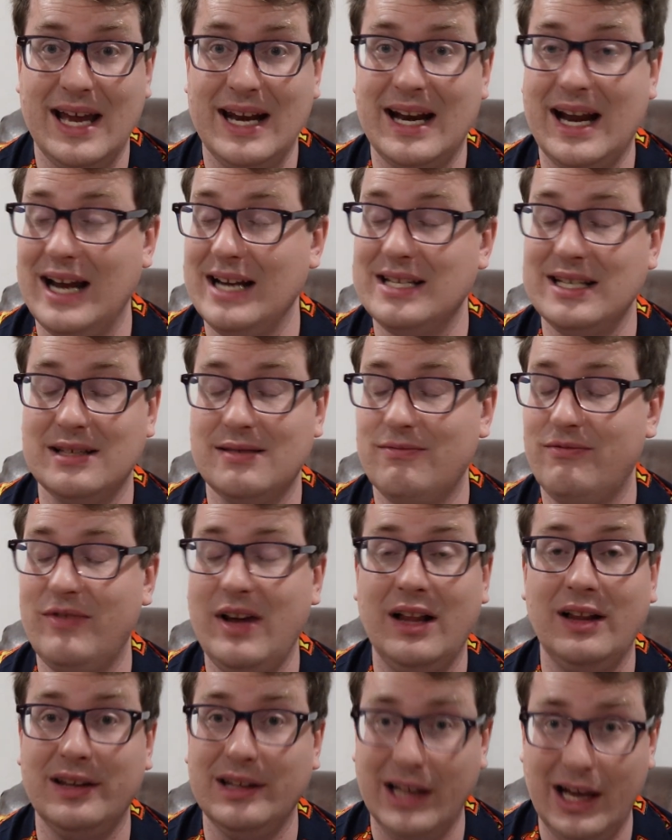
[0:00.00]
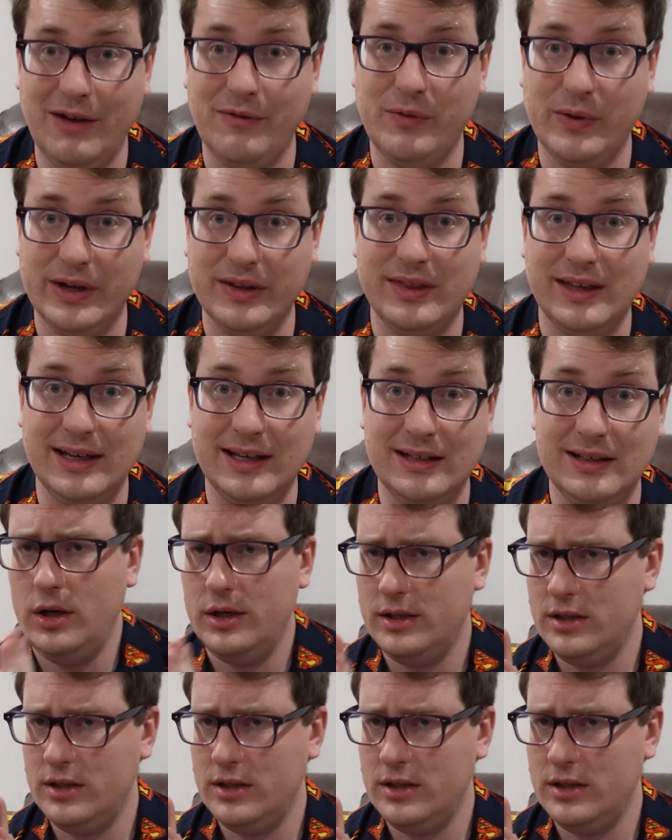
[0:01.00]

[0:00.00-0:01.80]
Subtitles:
and I just fell in love with it.